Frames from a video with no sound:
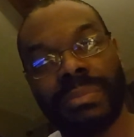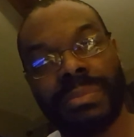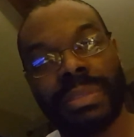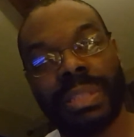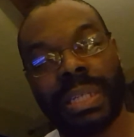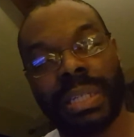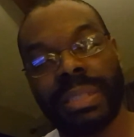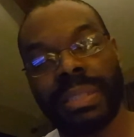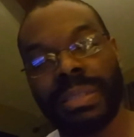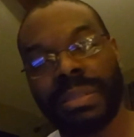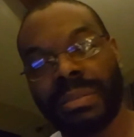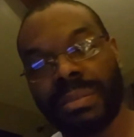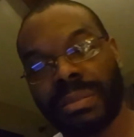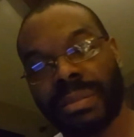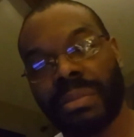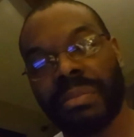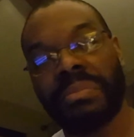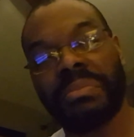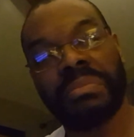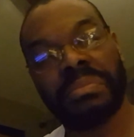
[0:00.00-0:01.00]
lately,
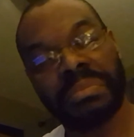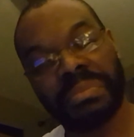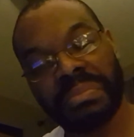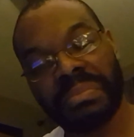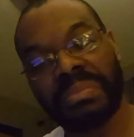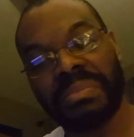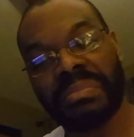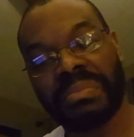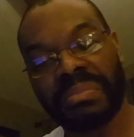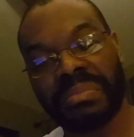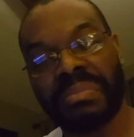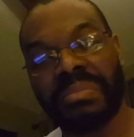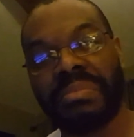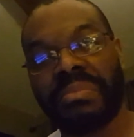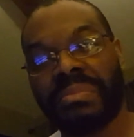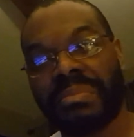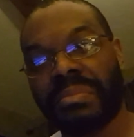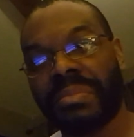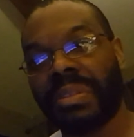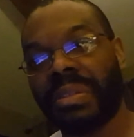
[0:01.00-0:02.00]
so
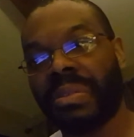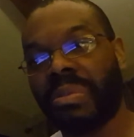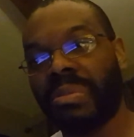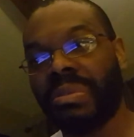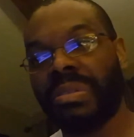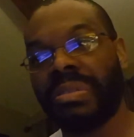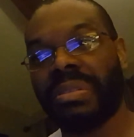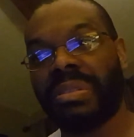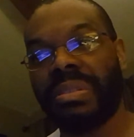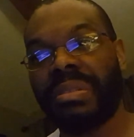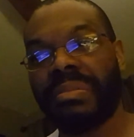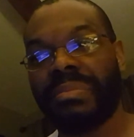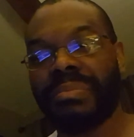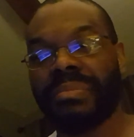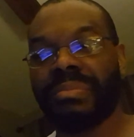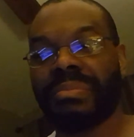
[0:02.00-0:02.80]
we'll see.